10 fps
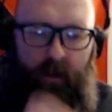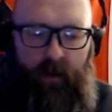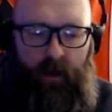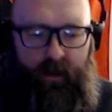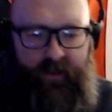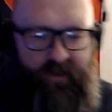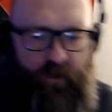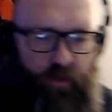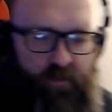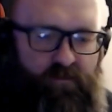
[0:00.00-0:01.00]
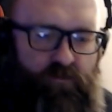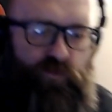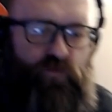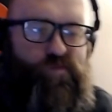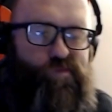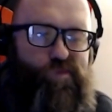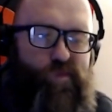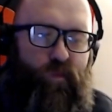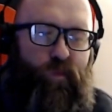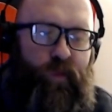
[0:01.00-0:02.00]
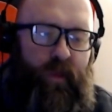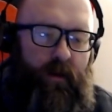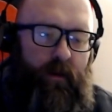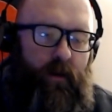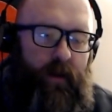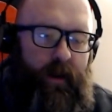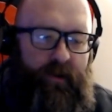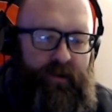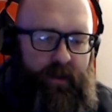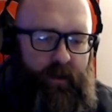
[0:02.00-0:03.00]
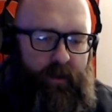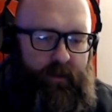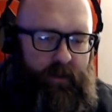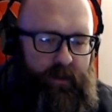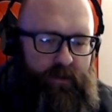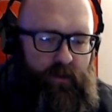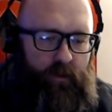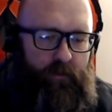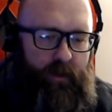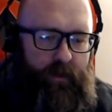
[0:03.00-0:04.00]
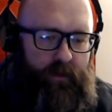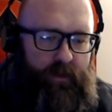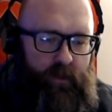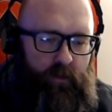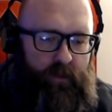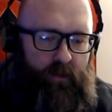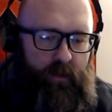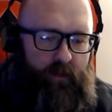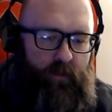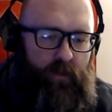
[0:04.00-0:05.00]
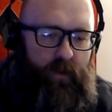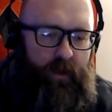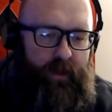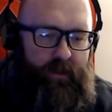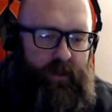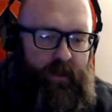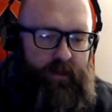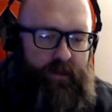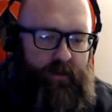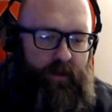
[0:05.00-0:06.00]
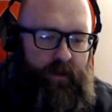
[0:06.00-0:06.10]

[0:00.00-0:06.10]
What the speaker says: All right, so Andersec, I think I struggle prioritizing what to look for, and instead just try